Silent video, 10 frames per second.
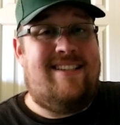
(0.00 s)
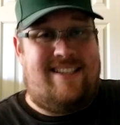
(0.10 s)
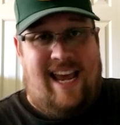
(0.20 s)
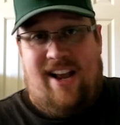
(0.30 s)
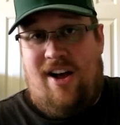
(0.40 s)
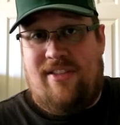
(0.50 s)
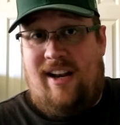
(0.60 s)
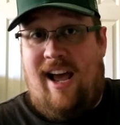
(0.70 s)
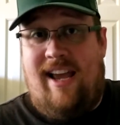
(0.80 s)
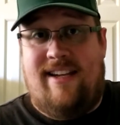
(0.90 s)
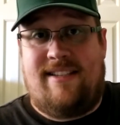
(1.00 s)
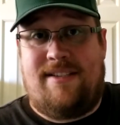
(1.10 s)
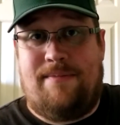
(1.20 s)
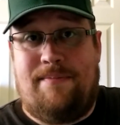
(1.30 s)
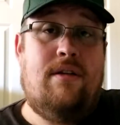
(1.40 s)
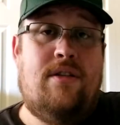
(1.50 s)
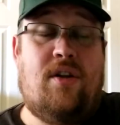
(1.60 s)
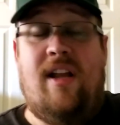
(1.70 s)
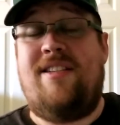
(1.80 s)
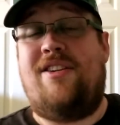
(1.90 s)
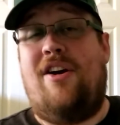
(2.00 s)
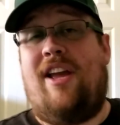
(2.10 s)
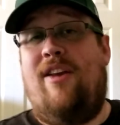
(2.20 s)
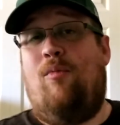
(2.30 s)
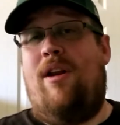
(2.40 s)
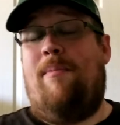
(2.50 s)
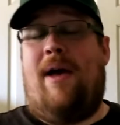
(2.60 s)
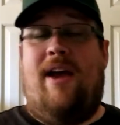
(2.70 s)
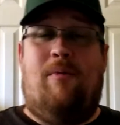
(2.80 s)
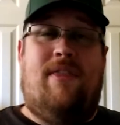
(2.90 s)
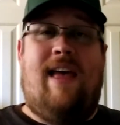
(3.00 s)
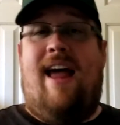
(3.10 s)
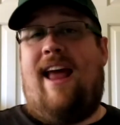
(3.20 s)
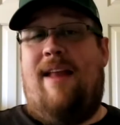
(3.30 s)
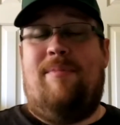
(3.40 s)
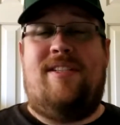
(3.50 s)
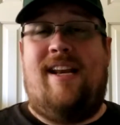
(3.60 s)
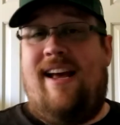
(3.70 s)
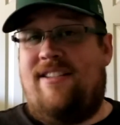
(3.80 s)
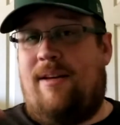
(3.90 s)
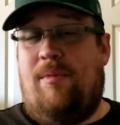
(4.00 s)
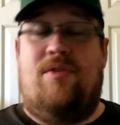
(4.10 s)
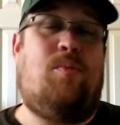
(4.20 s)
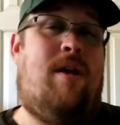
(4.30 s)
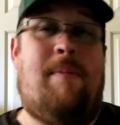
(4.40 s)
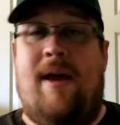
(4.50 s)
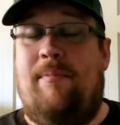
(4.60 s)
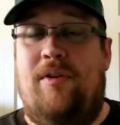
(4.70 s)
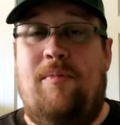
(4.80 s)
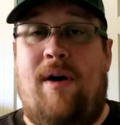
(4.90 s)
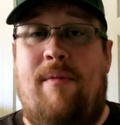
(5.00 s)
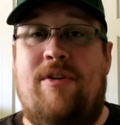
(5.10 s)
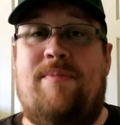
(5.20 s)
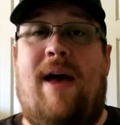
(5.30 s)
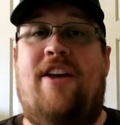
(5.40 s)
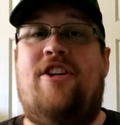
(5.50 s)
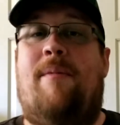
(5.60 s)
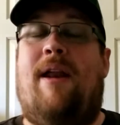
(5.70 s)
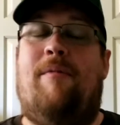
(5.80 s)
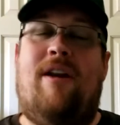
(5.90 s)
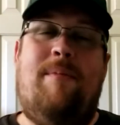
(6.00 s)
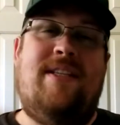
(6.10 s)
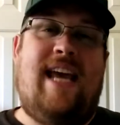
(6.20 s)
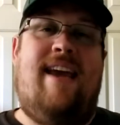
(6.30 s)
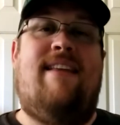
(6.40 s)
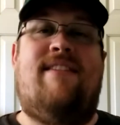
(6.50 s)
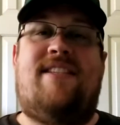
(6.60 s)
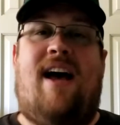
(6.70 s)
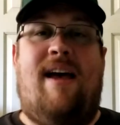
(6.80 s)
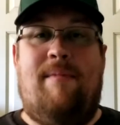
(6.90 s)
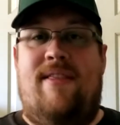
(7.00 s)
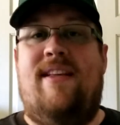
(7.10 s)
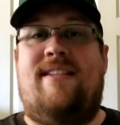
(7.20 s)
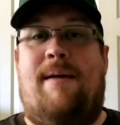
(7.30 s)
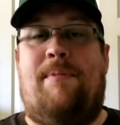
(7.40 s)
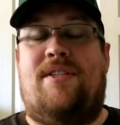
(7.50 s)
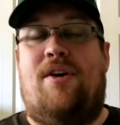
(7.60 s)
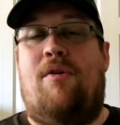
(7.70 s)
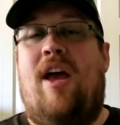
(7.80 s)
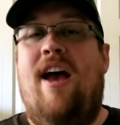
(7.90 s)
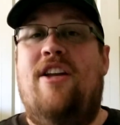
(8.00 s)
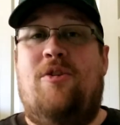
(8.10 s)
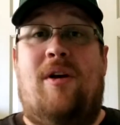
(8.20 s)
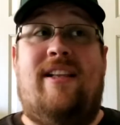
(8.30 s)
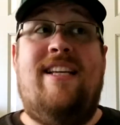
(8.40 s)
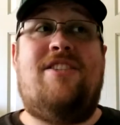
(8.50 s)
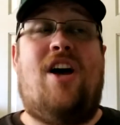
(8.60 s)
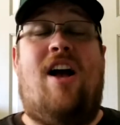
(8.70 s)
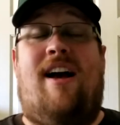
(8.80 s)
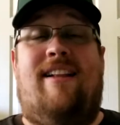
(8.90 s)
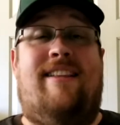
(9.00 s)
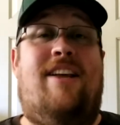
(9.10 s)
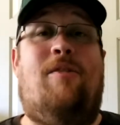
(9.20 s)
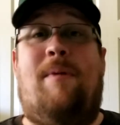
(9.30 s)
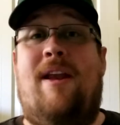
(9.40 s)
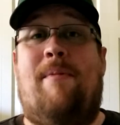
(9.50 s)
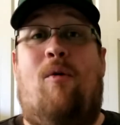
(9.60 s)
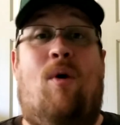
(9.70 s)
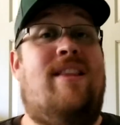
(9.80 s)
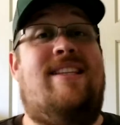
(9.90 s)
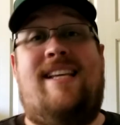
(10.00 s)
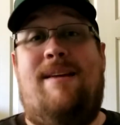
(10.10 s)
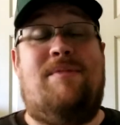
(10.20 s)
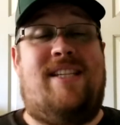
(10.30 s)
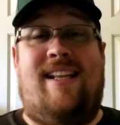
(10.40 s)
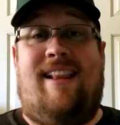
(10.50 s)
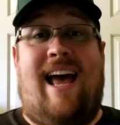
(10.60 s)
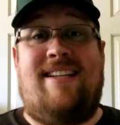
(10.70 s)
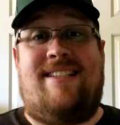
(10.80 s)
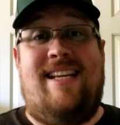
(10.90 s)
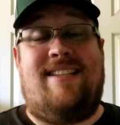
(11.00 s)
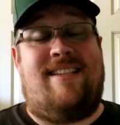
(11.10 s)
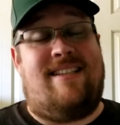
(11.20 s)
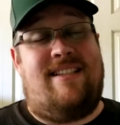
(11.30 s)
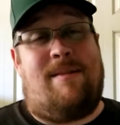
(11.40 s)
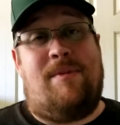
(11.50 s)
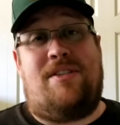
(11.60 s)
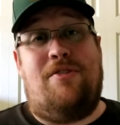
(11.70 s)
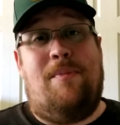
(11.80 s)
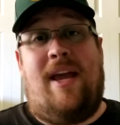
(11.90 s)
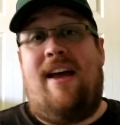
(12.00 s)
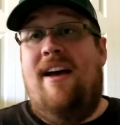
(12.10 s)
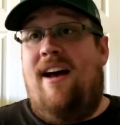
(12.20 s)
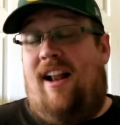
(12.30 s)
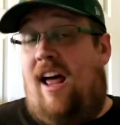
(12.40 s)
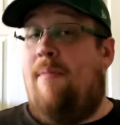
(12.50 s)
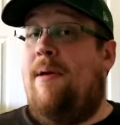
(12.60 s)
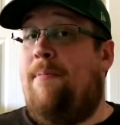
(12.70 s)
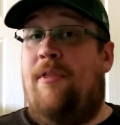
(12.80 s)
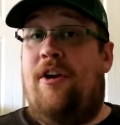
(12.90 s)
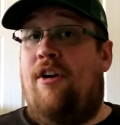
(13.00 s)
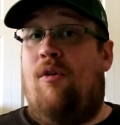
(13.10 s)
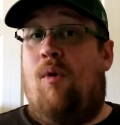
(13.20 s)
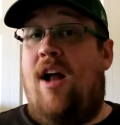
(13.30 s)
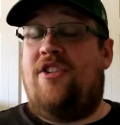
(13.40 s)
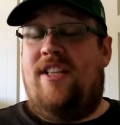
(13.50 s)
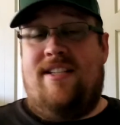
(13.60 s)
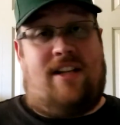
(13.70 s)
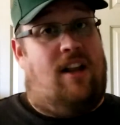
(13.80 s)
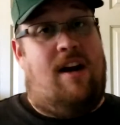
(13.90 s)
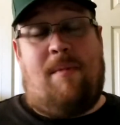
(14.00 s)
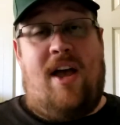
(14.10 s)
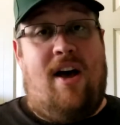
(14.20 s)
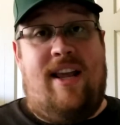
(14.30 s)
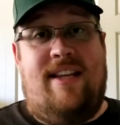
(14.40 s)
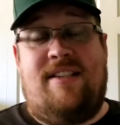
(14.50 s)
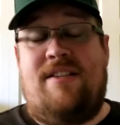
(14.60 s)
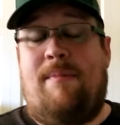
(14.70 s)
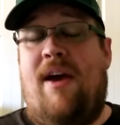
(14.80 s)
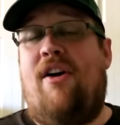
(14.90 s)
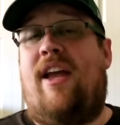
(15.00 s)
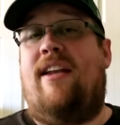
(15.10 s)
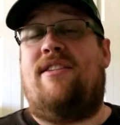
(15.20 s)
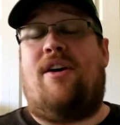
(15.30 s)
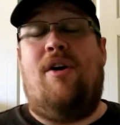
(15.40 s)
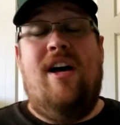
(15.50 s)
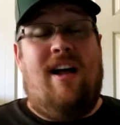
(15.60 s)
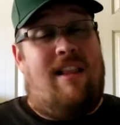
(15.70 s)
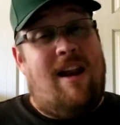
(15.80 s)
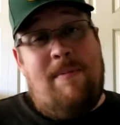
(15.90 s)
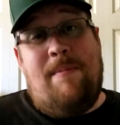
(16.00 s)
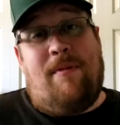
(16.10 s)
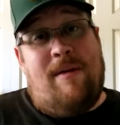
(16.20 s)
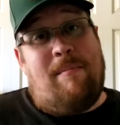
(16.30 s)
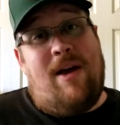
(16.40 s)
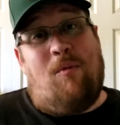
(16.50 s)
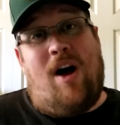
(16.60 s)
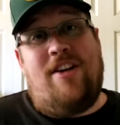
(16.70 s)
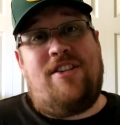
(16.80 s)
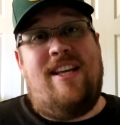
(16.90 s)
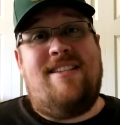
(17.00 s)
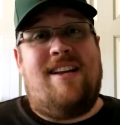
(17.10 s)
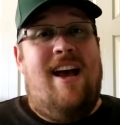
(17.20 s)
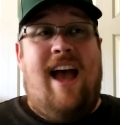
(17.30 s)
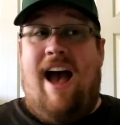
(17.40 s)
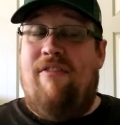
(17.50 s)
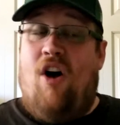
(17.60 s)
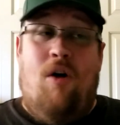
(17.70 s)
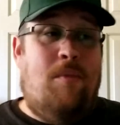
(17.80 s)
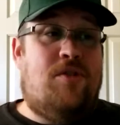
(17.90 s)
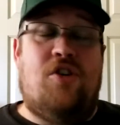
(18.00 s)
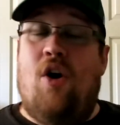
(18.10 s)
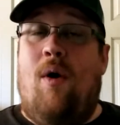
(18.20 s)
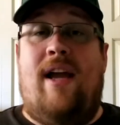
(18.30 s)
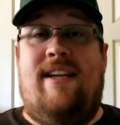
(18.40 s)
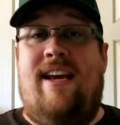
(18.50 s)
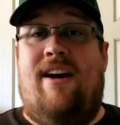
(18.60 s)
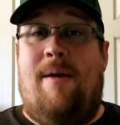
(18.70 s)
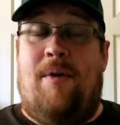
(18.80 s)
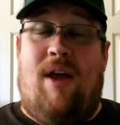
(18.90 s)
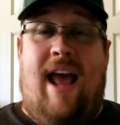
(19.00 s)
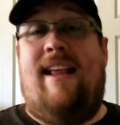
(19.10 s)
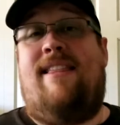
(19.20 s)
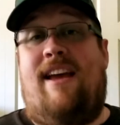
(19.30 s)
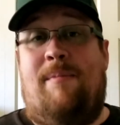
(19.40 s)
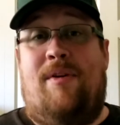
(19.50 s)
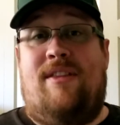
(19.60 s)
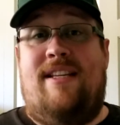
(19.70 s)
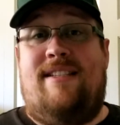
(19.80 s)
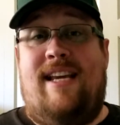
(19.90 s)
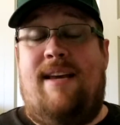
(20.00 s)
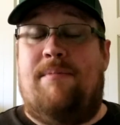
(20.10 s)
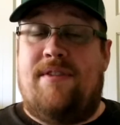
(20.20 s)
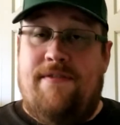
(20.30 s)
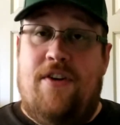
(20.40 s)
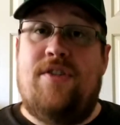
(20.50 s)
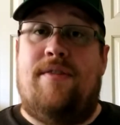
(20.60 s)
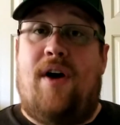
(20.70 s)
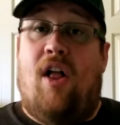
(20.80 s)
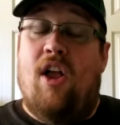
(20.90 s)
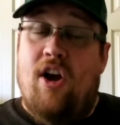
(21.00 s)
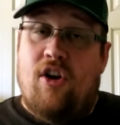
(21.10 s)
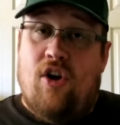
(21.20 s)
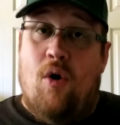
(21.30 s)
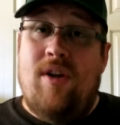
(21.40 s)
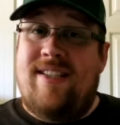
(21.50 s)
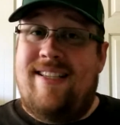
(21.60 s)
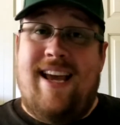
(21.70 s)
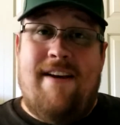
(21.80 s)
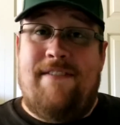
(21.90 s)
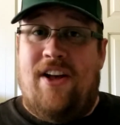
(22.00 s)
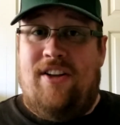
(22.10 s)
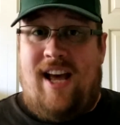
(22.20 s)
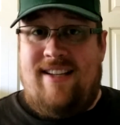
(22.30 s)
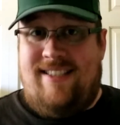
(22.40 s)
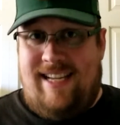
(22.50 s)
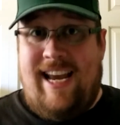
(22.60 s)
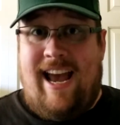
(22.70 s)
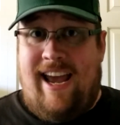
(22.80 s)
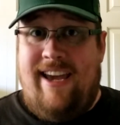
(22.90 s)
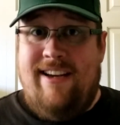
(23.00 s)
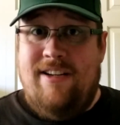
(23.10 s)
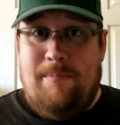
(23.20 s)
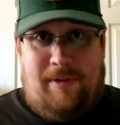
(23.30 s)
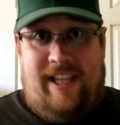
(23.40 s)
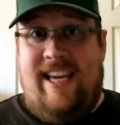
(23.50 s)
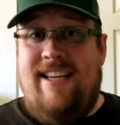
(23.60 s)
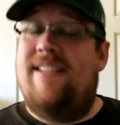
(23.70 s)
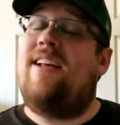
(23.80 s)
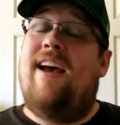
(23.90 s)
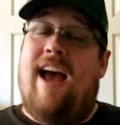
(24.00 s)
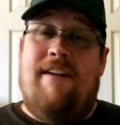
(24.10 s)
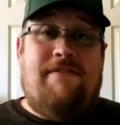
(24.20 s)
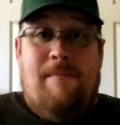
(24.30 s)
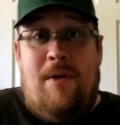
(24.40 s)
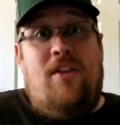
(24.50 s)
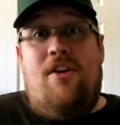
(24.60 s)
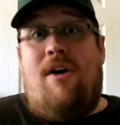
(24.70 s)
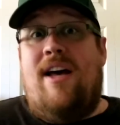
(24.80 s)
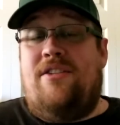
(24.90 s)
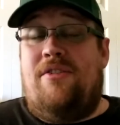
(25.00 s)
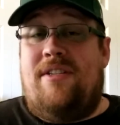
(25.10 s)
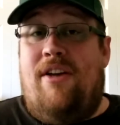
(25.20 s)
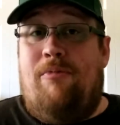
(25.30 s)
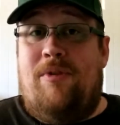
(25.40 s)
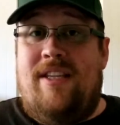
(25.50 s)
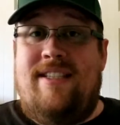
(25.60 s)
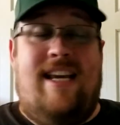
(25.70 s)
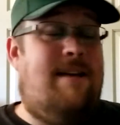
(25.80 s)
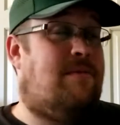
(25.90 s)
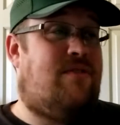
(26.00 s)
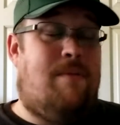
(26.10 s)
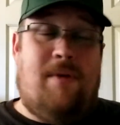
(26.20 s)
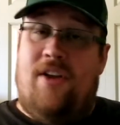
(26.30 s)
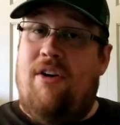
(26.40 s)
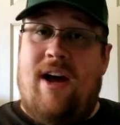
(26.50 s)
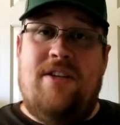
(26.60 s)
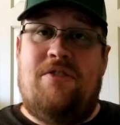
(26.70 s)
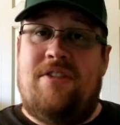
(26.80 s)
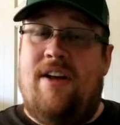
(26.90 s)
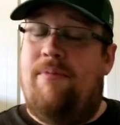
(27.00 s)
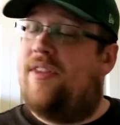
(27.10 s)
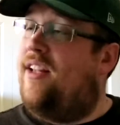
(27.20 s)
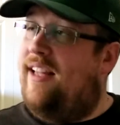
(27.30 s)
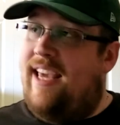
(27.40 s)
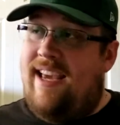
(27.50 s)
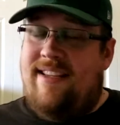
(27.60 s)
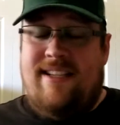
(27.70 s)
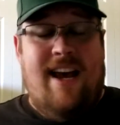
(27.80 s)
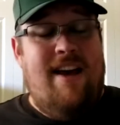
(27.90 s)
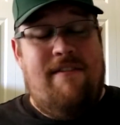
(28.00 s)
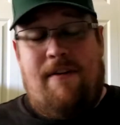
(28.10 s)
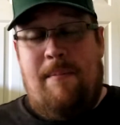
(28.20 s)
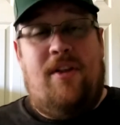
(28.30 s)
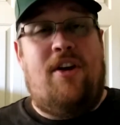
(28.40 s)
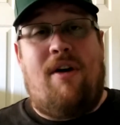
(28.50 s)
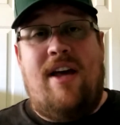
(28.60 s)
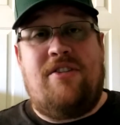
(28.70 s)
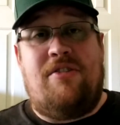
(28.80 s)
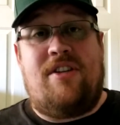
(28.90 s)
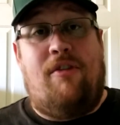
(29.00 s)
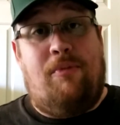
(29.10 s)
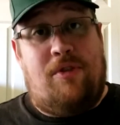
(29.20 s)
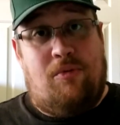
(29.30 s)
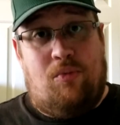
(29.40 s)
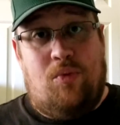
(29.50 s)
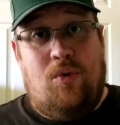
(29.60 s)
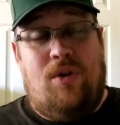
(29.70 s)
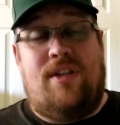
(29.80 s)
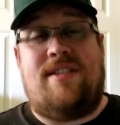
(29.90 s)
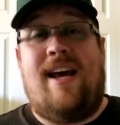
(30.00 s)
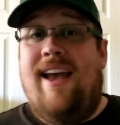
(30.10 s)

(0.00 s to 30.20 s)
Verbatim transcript: to take on the Lions. So let's start in Winnipeg with that Edmonton Eskimos Winnipeg Blue Bombers matchup, and I'm going to be taking the time in this episode to at least talk a little bit about what the teams did last season, since I'm assuming a lot of people that are going to watch this, a lot of my audience is American, so a lot of people that might watch this have almost no idea about anything about these teams. First of all, go to C F L dot C A, please, and familiarize yourself with the teams, familiarize yourself with the leagues, familiarize yourself with the rules.